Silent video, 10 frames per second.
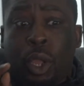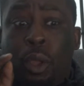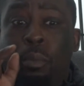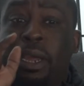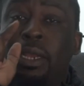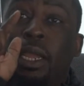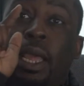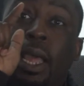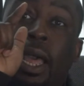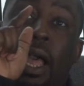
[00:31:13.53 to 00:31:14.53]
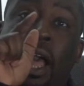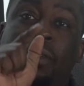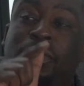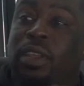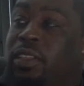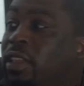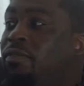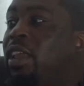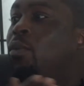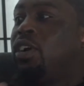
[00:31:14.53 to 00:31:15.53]
But I feel as if
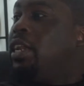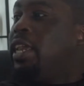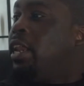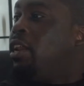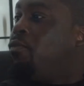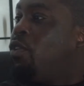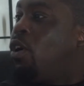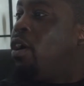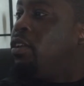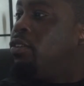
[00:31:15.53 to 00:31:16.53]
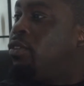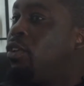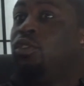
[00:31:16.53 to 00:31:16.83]
they were going to get in regardless. Because